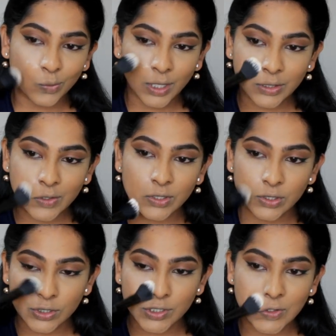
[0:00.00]
and
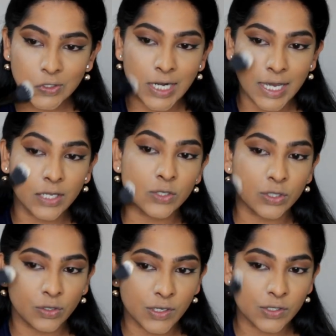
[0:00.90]
then just drag it
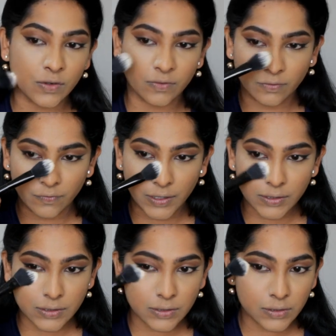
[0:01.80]
to the rest of the
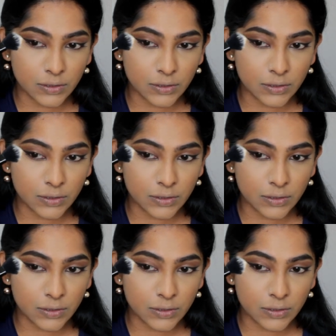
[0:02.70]
face.